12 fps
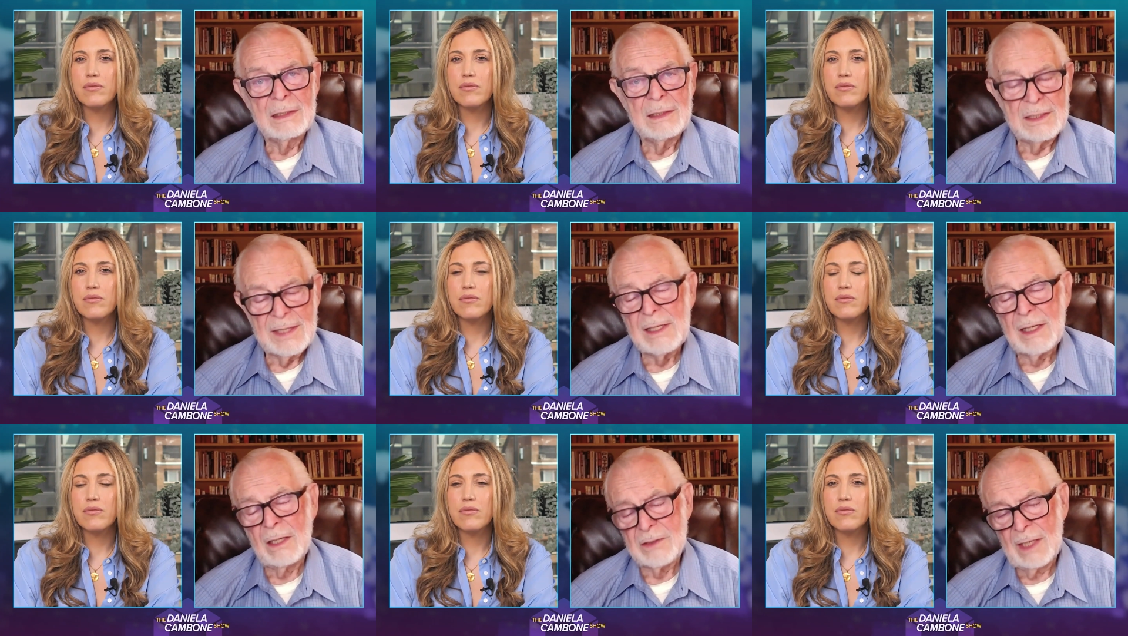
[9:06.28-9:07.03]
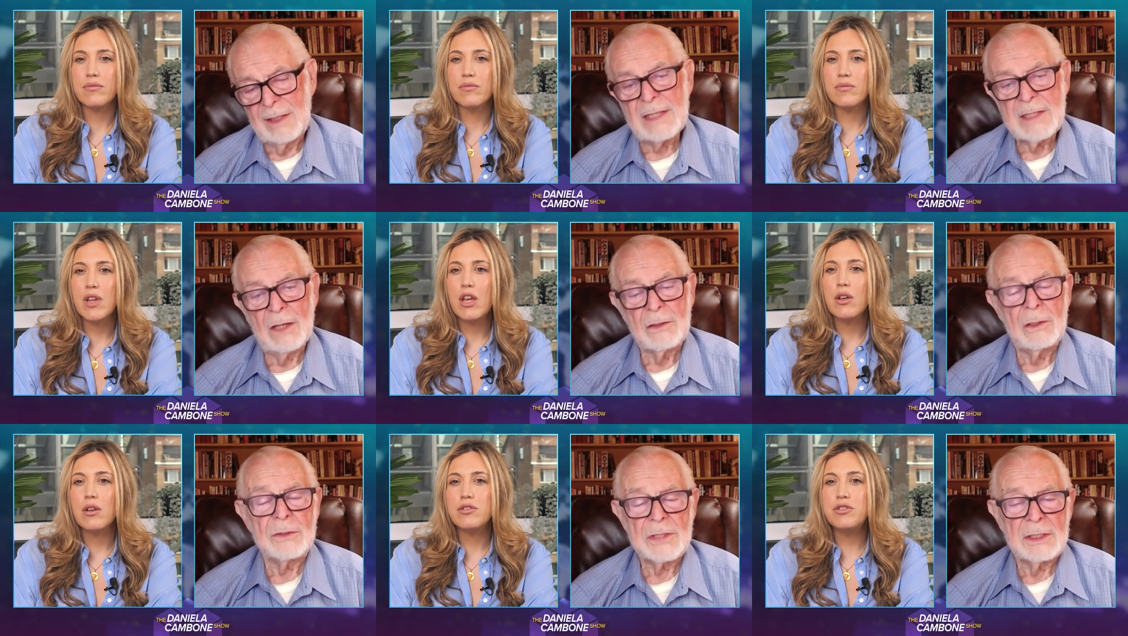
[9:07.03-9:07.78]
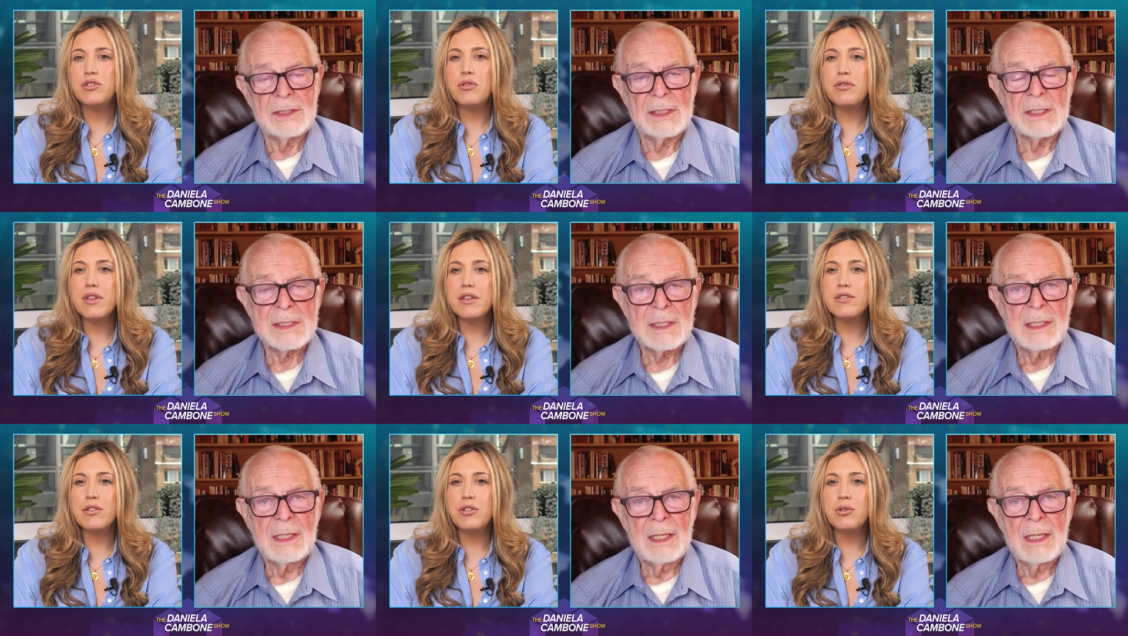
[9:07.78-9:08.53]
Speaker 1: That's, that how, that's how close.
Speaker 2: Do you
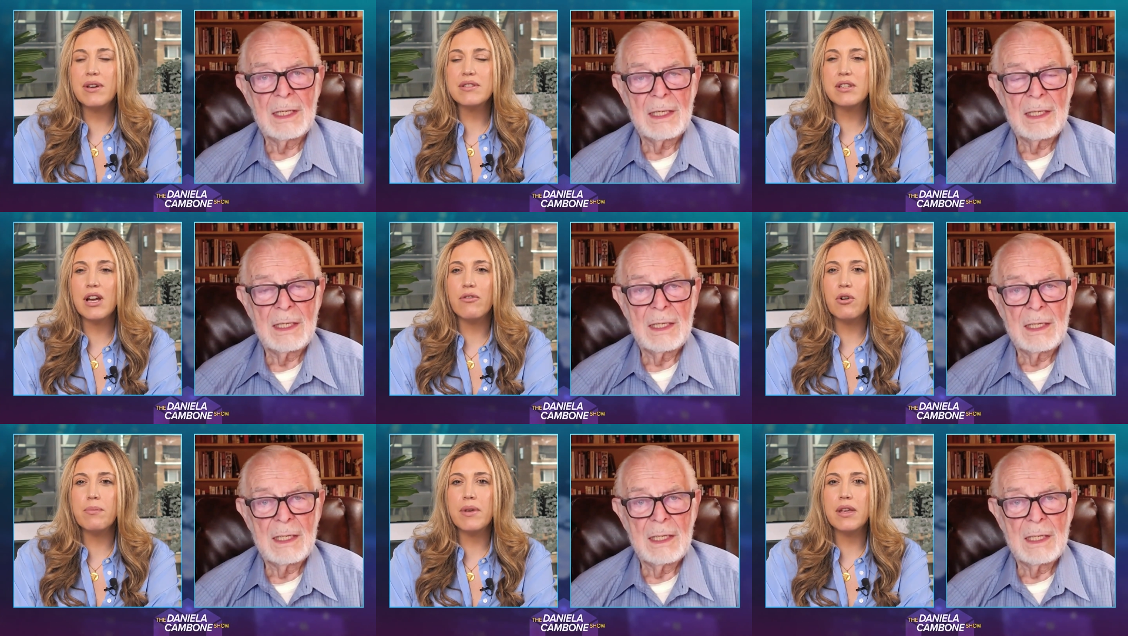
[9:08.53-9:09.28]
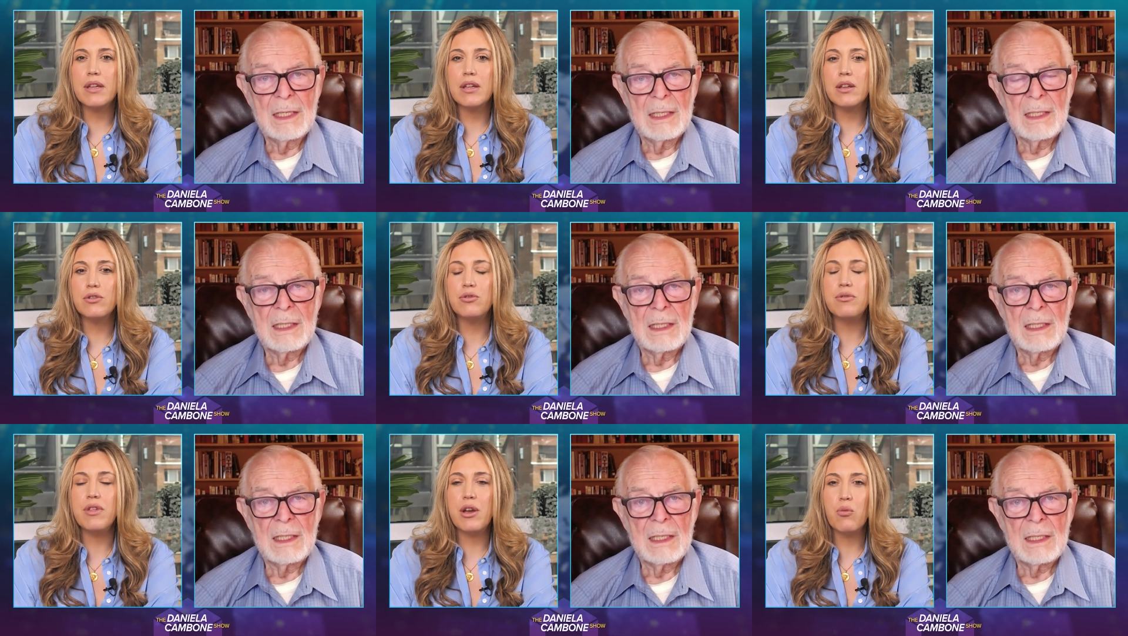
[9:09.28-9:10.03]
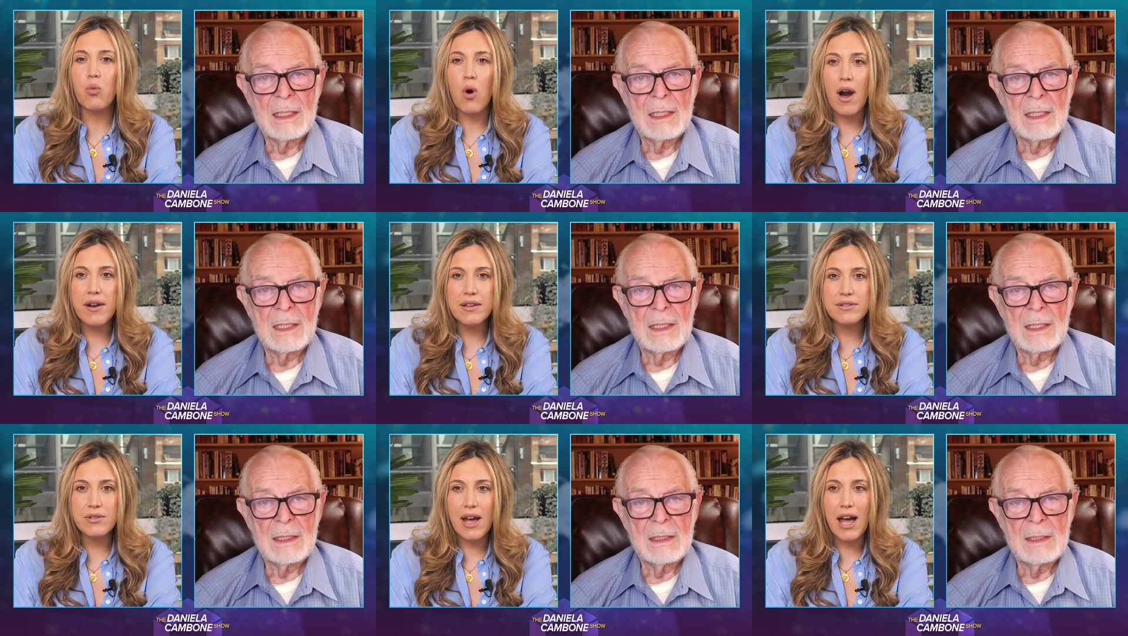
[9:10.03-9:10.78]
think the U.S. government, do they want
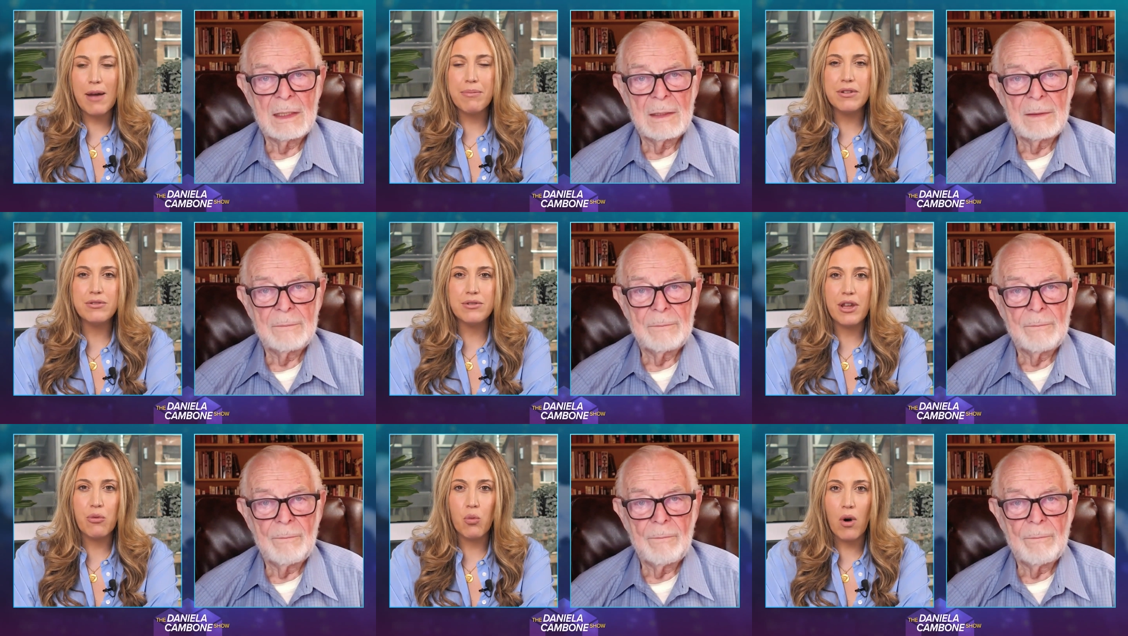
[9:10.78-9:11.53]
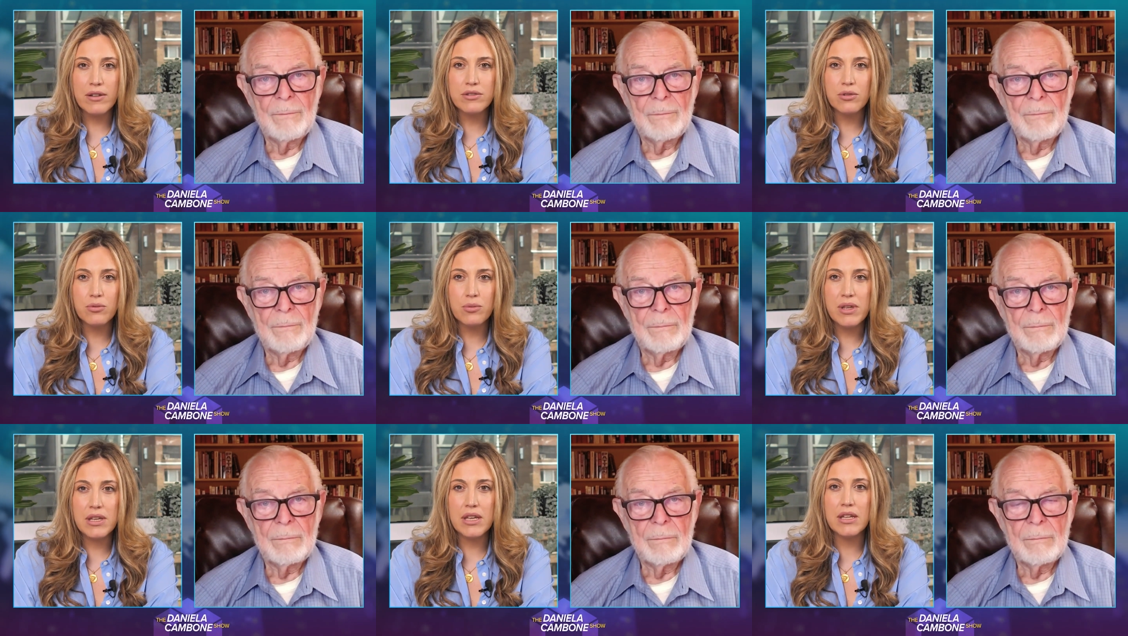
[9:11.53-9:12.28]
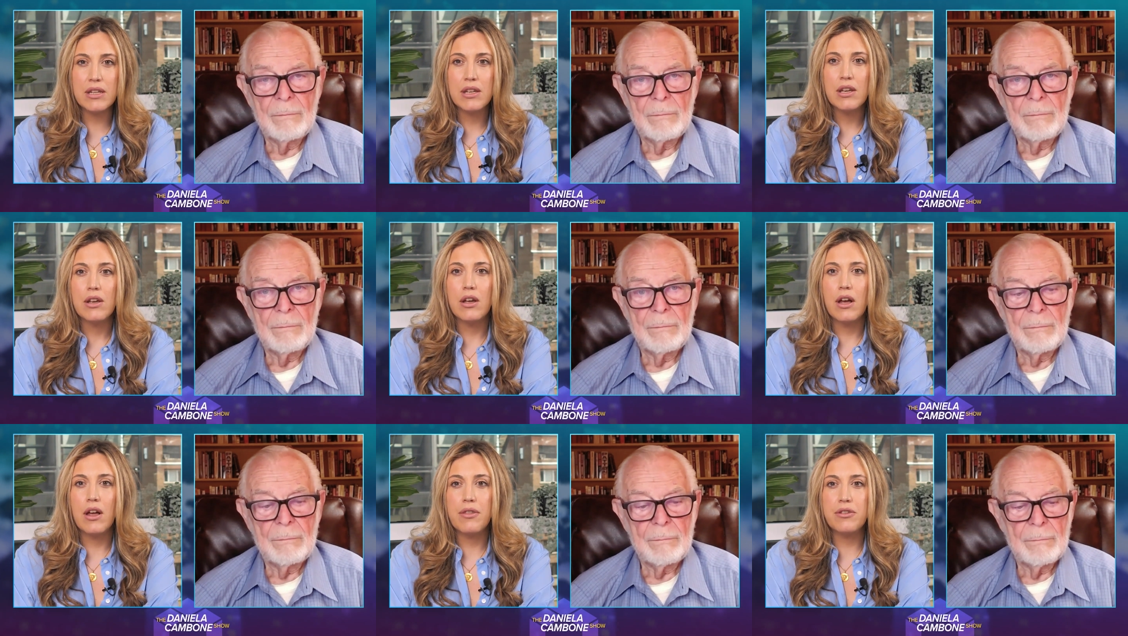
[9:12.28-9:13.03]
it to happen? Do they want to weaken
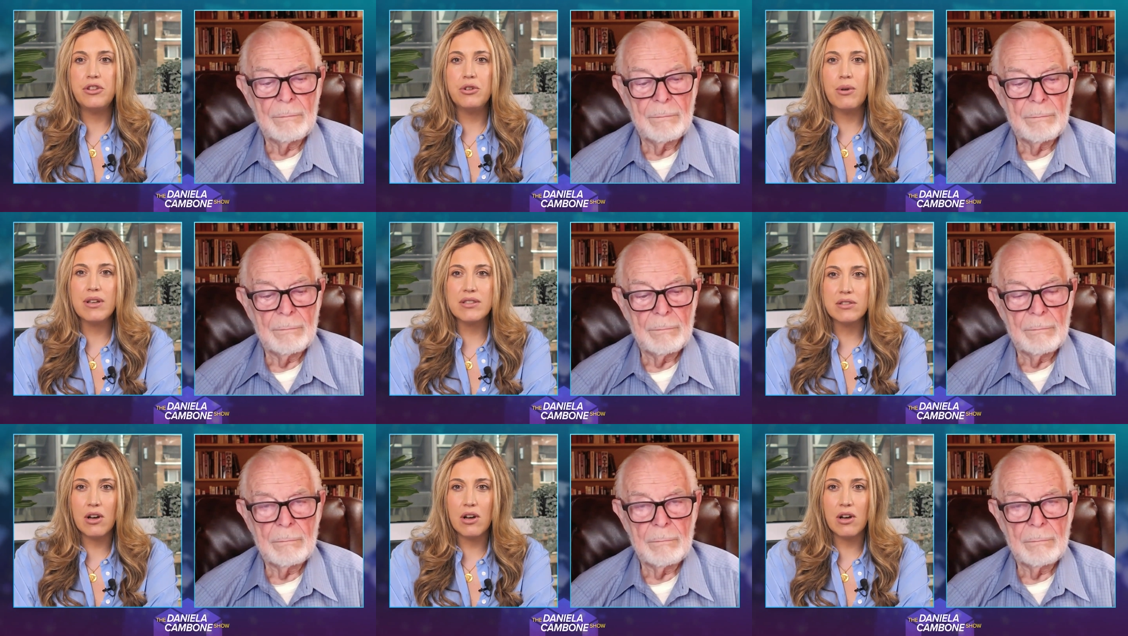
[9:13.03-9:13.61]
uh, the U.S.